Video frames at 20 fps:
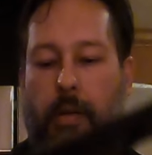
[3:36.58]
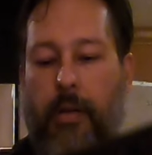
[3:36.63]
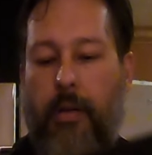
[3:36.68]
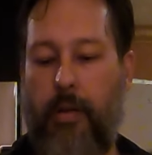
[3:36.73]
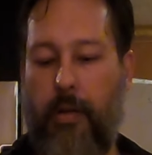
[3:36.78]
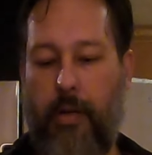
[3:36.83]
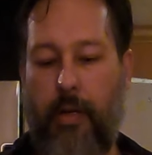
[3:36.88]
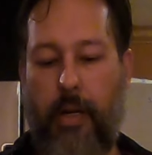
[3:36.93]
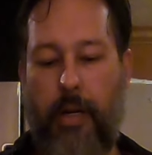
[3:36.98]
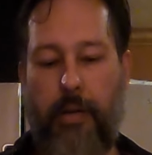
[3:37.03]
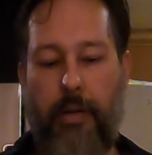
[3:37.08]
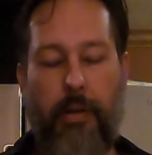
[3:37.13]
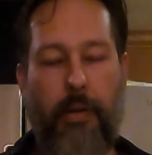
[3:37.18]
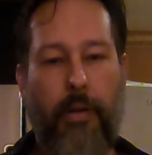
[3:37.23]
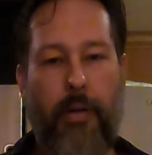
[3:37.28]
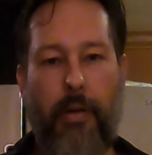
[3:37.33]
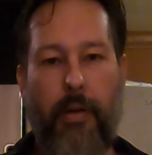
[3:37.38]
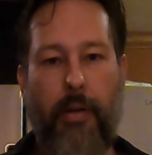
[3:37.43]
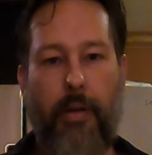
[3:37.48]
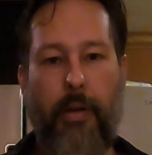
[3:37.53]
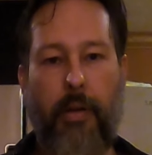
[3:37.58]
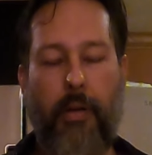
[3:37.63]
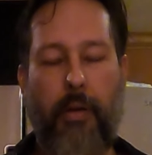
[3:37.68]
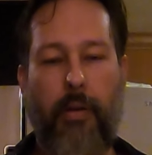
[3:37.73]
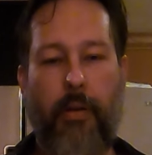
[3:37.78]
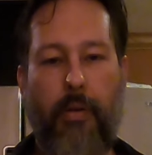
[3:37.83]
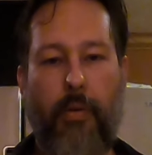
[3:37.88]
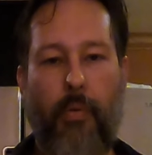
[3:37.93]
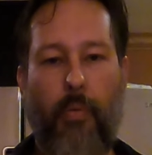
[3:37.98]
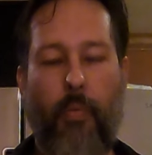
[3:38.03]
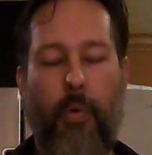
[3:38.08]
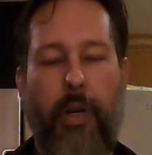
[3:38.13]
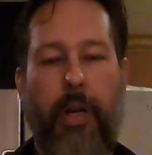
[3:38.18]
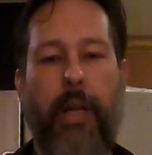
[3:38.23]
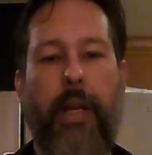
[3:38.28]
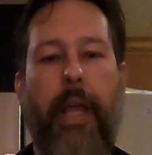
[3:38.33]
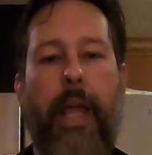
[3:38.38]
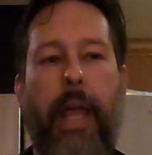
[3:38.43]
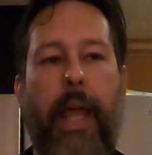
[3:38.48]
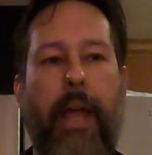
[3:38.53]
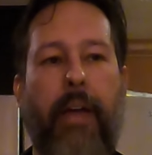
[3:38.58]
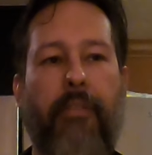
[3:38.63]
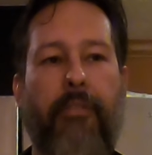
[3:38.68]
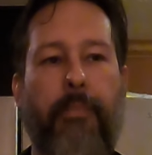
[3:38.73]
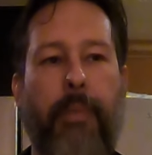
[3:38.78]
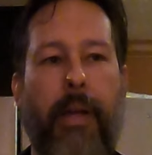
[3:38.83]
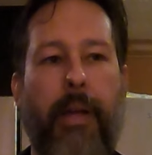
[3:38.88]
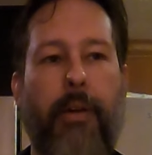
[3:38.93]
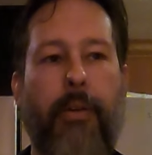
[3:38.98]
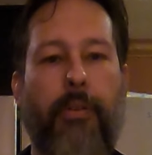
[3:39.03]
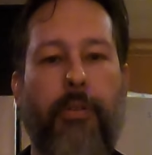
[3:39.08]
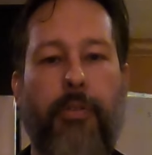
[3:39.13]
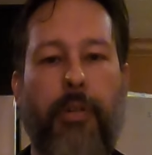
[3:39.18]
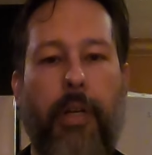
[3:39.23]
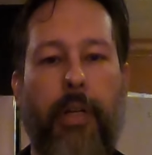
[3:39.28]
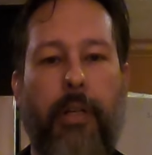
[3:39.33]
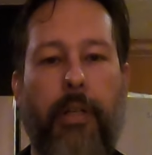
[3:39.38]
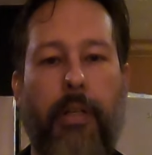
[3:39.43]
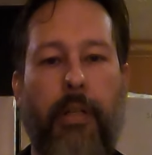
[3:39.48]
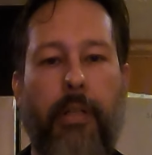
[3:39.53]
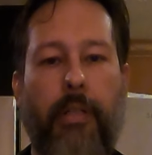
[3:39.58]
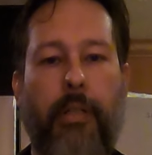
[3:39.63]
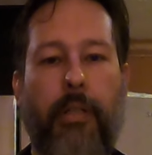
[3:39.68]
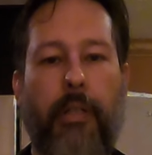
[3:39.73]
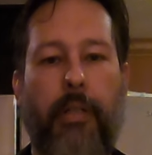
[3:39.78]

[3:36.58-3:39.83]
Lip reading: All right. 1.5 pound trigger